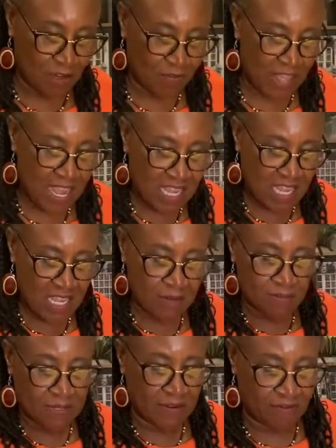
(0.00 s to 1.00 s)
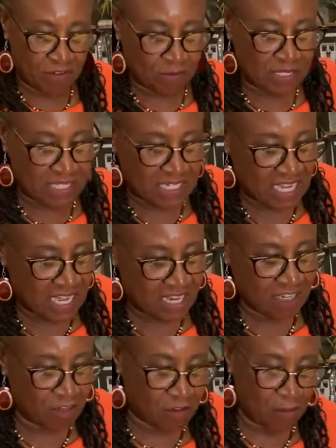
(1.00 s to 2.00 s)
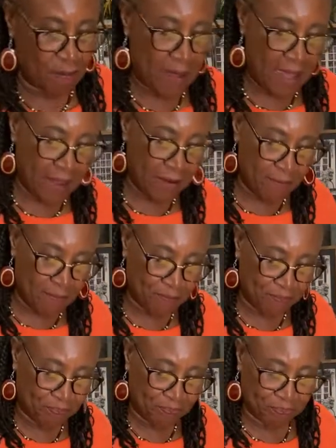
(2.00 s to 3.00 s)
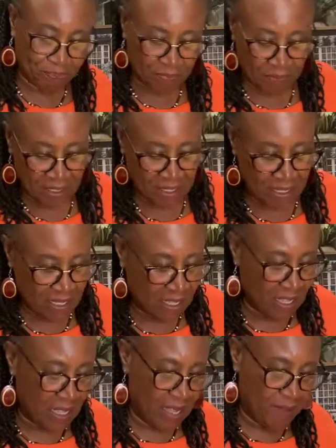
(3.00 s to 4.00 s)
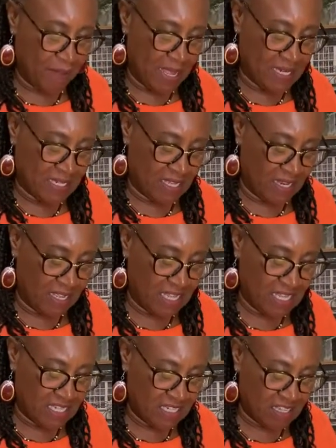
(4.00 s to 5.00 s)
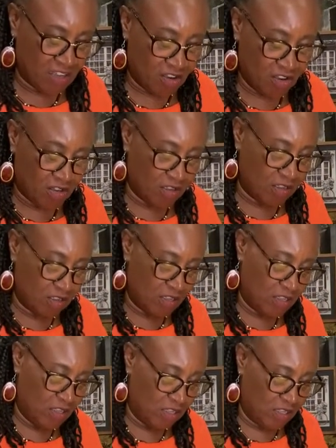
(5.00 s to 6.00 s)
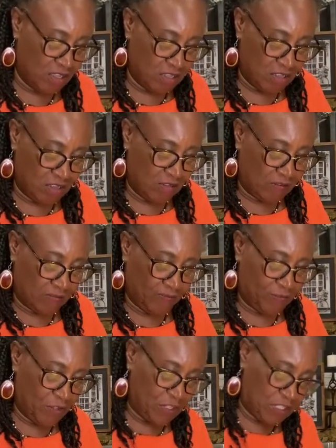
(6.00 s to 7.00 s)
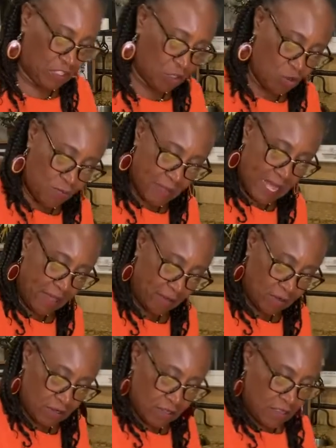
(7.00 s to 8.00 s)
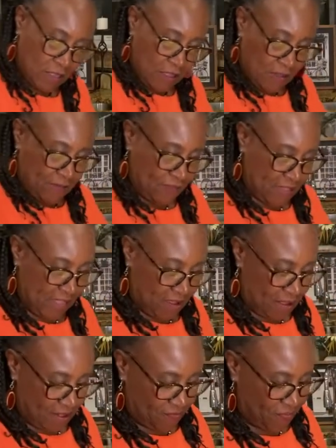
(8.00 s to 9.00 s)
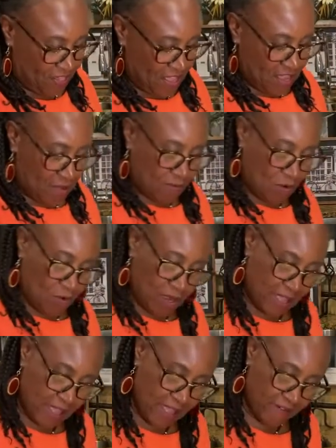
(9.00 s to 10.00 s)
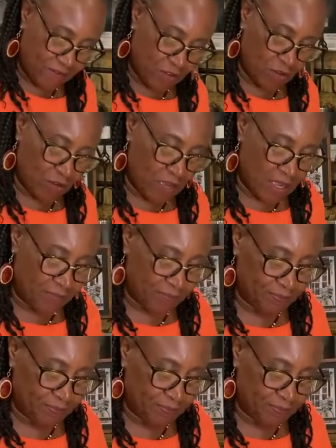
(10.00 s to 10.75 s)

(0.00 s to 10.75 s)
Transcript: that keeps it from sticking to the bottom and makes it easier to scoop out. Now, I think I'm gonna have to,